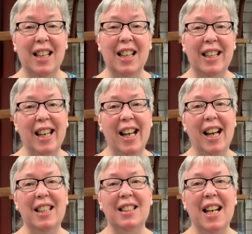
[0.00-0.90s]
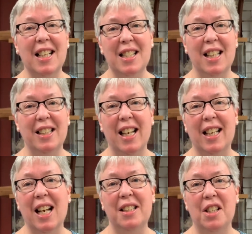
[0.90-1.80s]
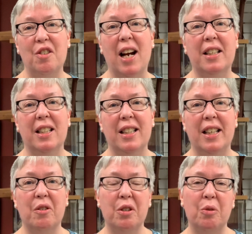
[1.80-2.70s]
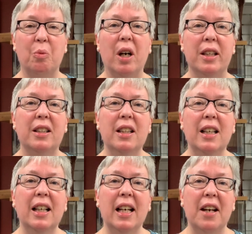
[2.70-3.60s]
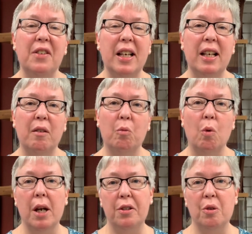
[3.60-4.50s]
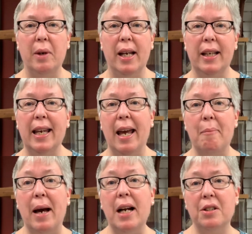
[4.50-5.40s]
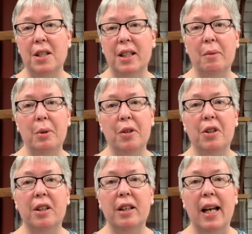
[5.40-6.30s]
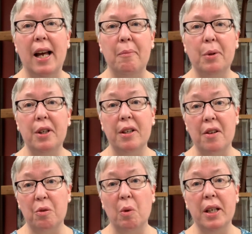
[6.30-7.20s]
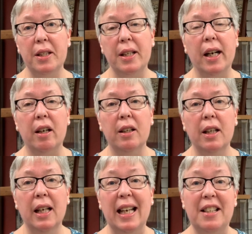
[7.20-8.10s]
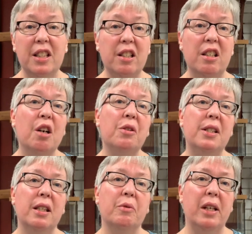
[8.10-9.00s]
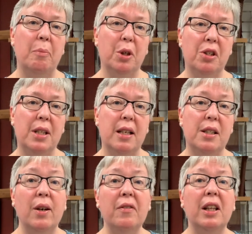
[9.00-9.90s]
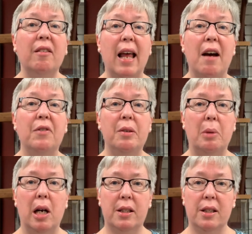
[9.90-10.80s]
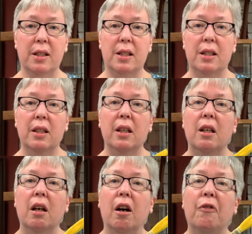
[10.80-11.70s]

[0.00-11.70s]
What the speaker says: Yeah, accidentally I got distracted and I ordered one. And then I wandered away and came back to the computer and put another one in there and didn't notice it when I pushed send. So I have 11 boxes of